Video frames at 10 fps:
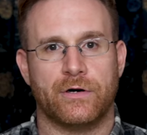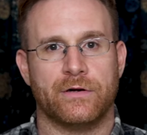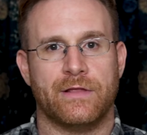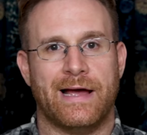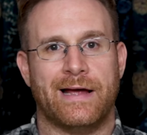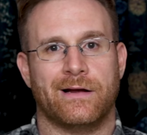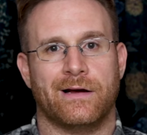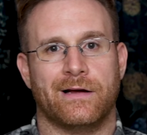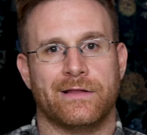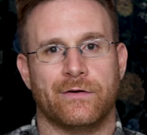heard
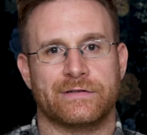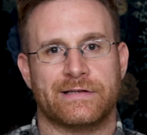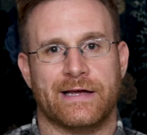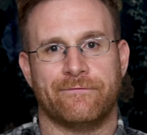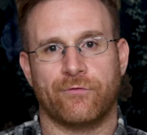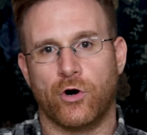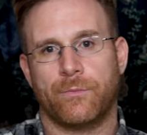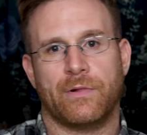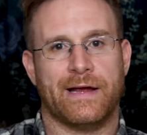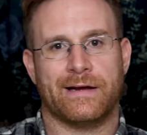that there was a
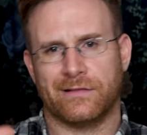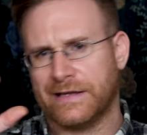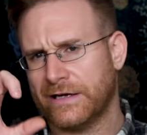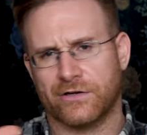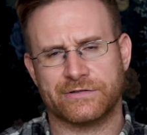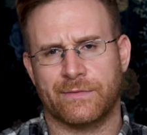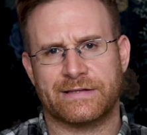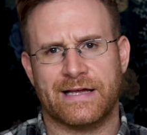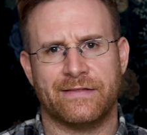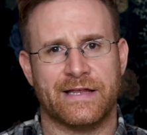floor plan leak or something
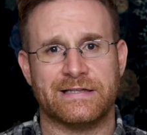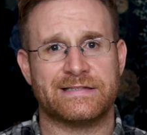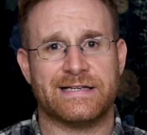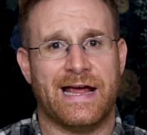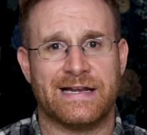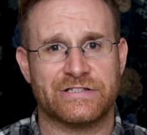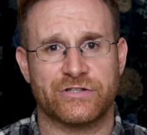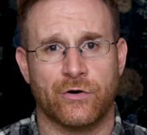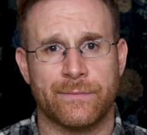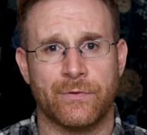like that, and they didn't see any
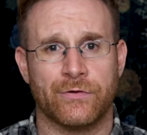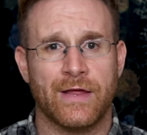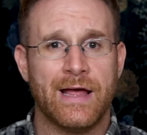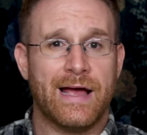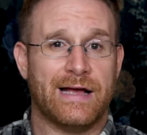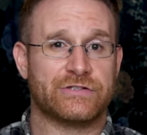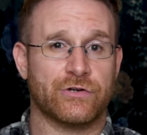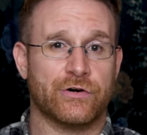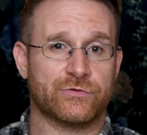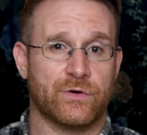Sony booth. And
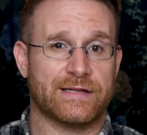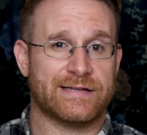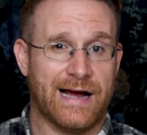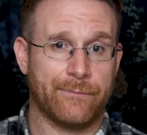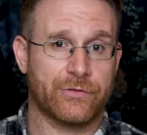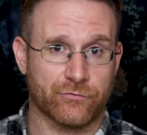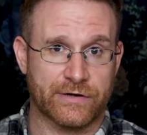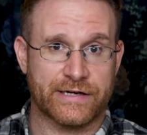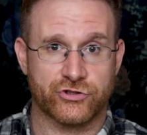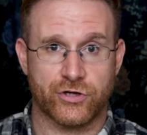Sony is one of the top
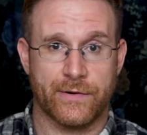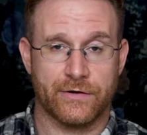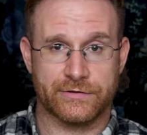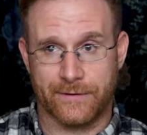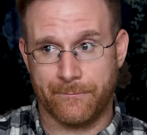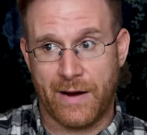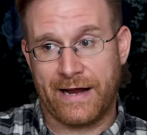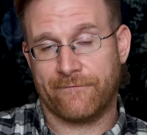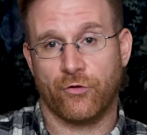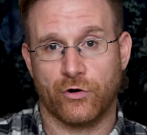3 contributors to
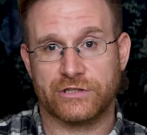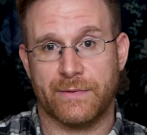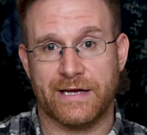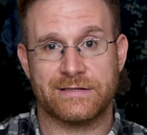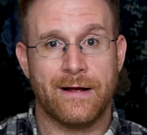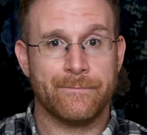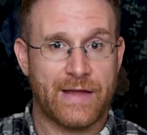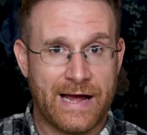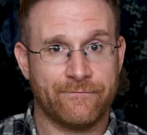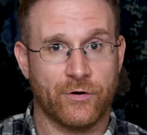buying floor space
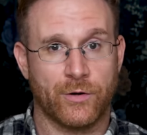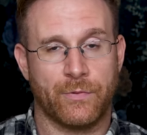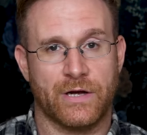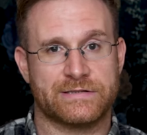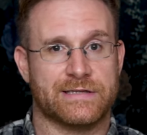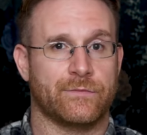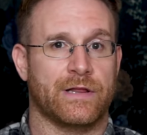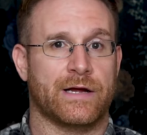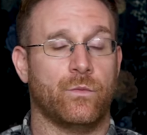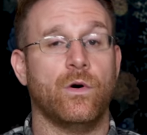at PhotoPlus, and they were
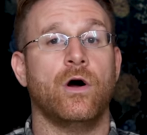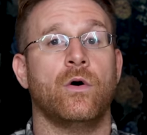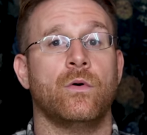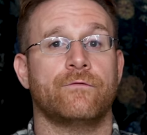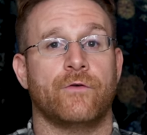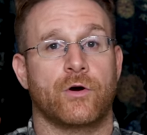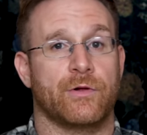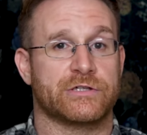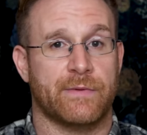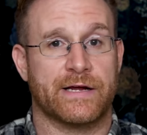like, whoa,
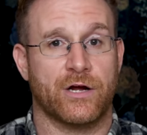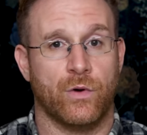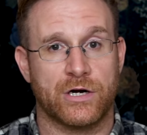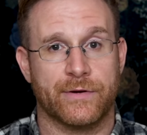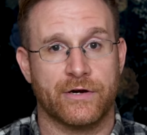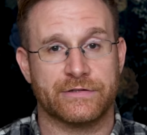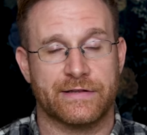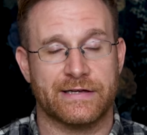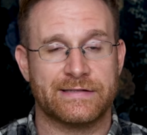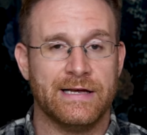PhotoPlus might go under because
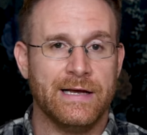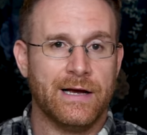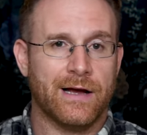of this.